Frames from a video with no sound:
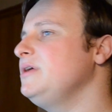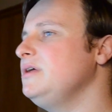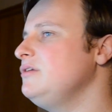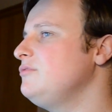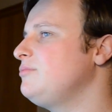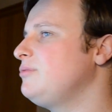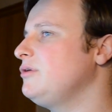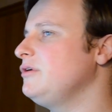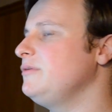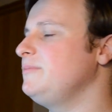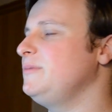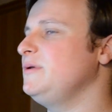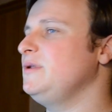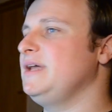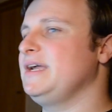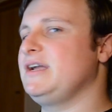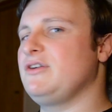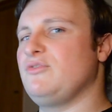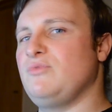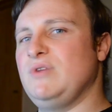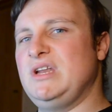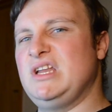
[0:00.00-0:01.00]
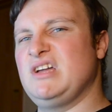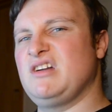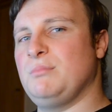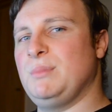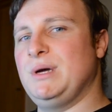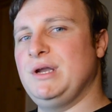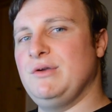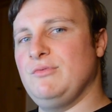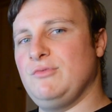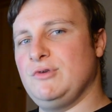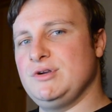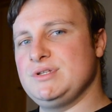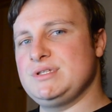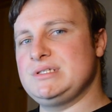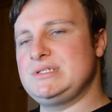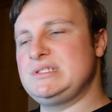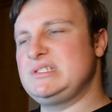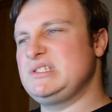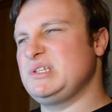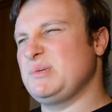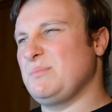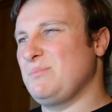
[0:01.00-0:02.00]
It'll probably be like Arena Commander, where it's a
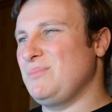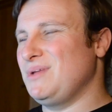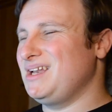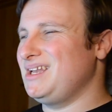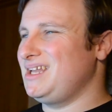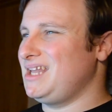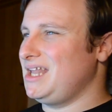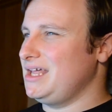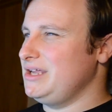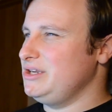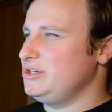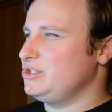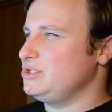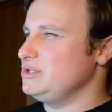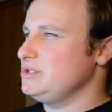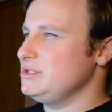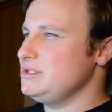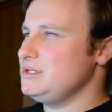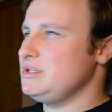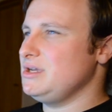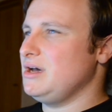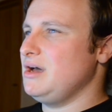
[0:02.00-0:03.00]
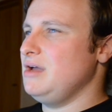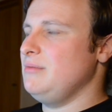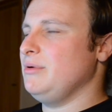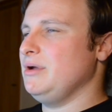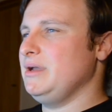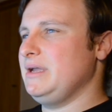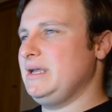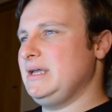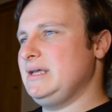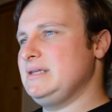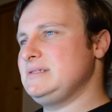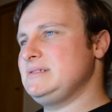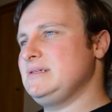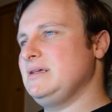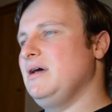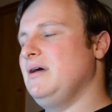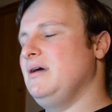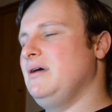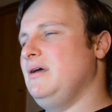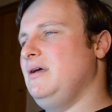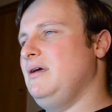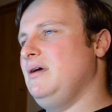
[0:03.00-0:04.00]
simulation type, I guess.
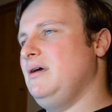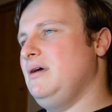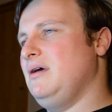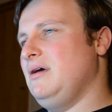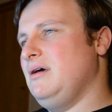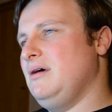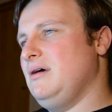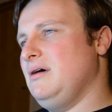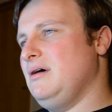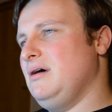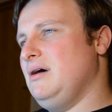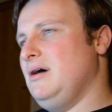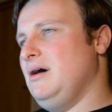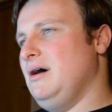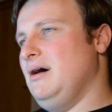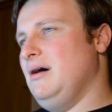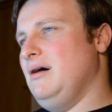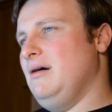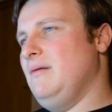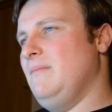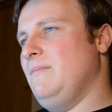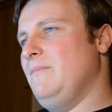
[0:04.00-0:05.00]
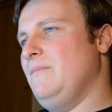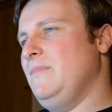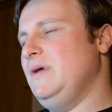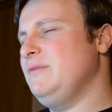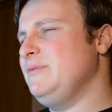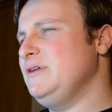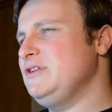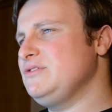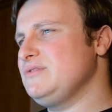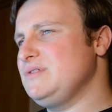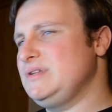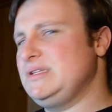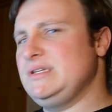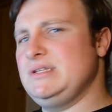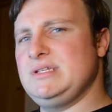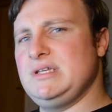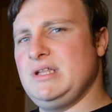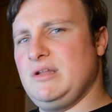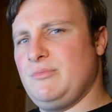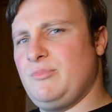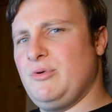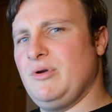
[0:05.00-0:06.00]
It'll be interesting to
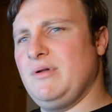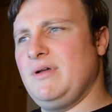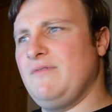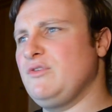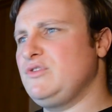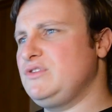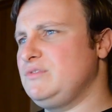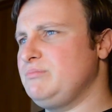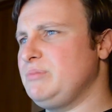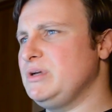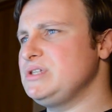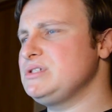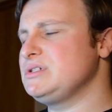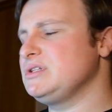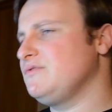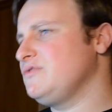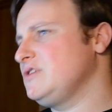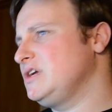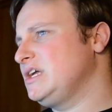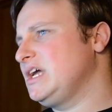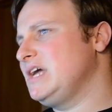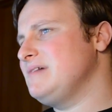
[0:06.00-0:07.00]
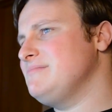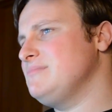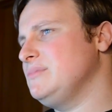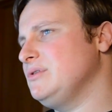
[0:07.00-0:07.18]
see. They'll probably have a bunch of different game